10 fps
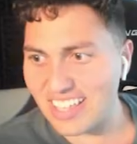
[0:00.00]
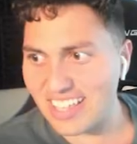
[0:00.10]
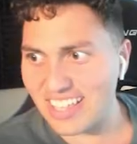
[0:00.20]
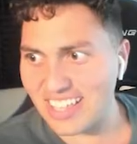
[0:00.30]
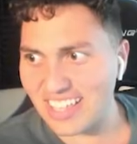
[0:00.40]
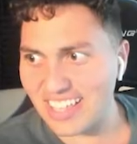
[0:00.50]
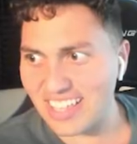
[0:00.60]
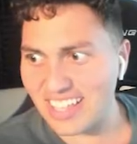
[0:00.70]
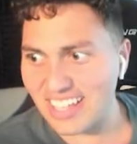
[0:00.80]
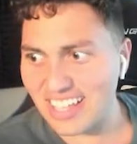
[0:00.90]

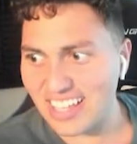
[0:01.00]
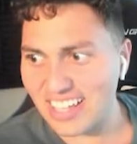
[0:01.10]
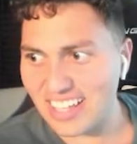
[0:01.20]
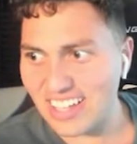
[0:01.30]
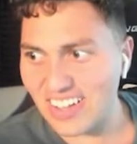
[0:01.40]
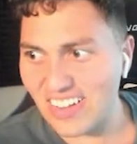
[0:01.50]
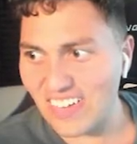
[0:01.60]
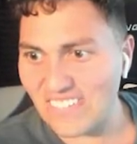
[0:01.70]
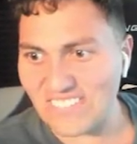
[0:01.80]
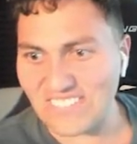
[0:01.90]

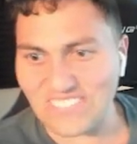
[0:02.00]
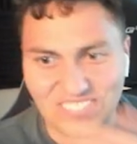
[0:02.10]
Nobody speaks.